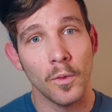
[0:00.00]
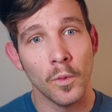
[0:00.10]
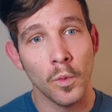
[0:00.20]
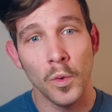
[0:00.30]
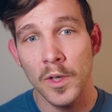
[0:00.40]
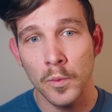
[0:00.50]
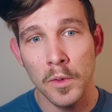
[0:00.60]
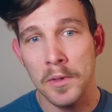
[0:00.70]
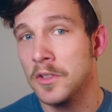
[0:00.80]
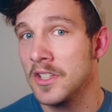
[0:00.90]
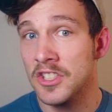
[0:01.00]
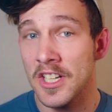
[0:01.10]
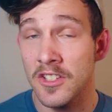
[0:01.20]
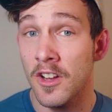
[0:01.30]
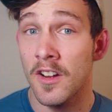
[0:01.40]
Would we be able to
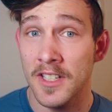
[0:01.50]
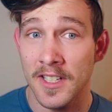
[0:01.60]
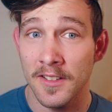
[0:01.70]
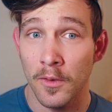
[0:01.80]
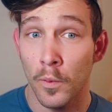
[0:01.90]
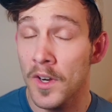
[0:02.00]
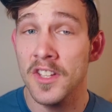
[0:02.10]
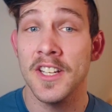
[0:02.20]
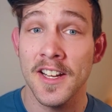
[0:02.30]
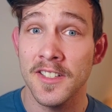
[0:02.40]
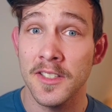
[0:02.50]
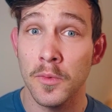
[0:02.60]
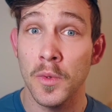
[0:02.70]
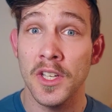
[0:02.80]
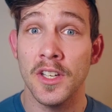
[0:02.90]
exchange contact? What are the chances
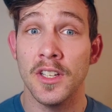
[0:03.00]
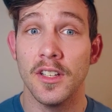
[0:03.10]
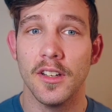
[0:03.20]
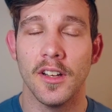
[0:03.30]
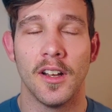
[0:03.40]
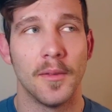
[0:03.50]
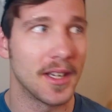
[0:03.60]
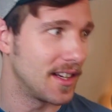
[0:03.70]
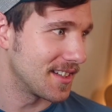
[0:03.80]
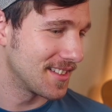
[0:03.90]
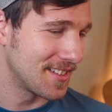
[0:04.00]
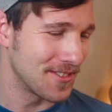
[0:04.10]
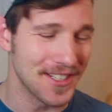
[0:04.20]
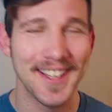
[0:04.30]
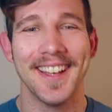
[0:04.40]
we could? Oh my gosh, I'm
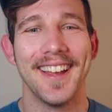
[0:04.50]
sorry.